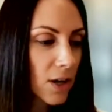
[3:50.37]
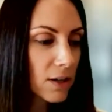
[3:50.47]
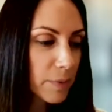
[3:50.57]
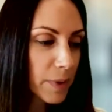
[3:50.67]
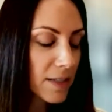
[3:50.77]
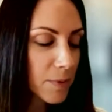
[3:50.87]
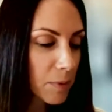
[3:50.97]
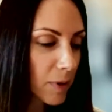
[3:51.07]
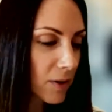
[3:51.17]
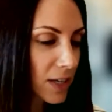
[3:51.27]
talk to my husband
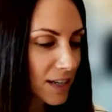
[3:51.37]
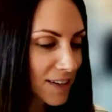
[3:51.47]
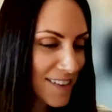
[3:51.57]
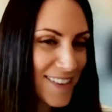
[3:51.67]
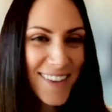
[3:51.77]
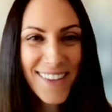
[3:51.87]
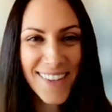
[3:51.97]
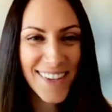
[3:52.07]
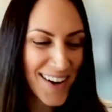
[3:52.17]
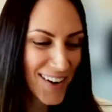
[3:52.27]
about
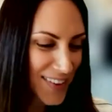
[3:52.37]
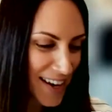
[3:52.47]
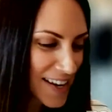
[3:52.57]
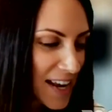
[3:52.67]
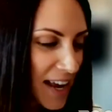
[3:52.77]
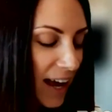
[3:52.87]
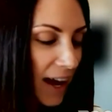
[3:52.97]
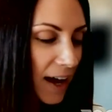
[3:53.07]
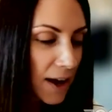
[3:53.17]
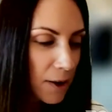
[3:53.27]
getting on that.
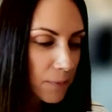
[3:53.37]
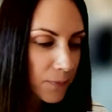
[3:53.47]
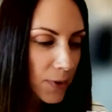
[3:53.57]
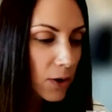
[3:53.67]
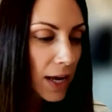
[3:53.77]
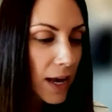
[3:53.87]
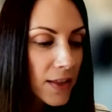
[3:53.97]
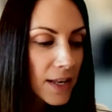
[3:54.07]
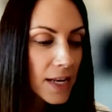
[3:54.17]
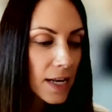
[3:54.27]
Okay, and
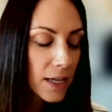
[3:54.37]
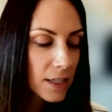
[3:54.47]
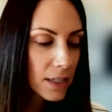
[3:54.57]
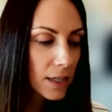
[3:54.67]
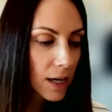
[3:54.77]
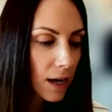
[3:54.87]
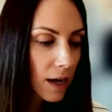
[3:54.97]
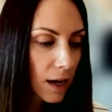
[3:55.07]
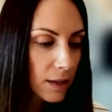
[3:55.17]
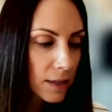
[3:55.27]

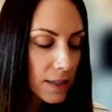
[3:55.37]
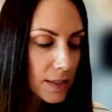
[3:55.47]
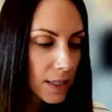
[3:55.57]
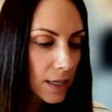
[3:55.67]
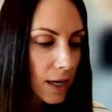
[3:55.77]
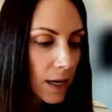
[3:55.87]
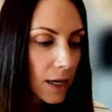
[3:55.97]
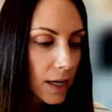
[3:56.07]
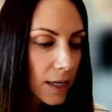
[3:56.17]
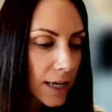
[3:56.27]
then let's see.
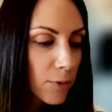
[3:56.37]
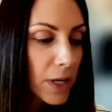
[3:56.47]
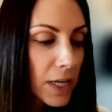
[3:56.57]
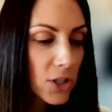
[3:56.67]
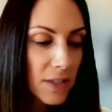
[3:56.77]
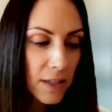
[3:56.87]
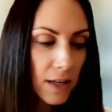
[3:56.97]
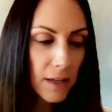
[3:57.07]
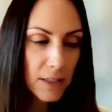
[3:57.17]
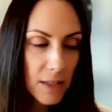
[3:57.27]
Can we just,
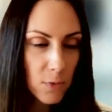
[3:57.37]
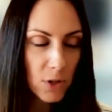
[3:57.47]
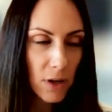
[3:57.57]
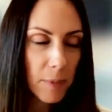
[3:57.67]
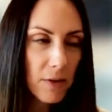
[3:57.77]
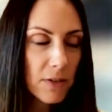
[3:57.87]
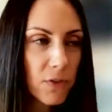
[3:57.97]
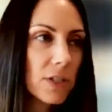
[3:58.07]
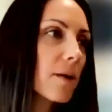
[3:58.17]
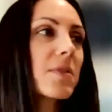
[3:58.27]
since we're talking about
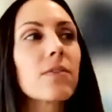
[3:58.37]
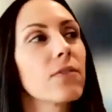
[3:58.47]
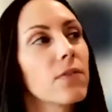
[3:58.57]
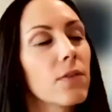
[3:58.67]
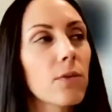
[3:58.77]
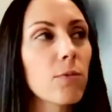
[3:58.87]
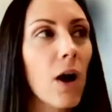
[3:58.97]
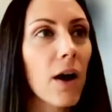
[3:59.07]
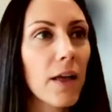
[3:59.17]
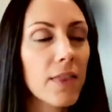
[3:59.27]
different types of
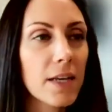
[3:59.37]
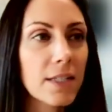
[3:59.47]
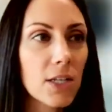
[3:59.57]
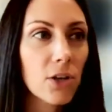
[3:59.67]
rot and things,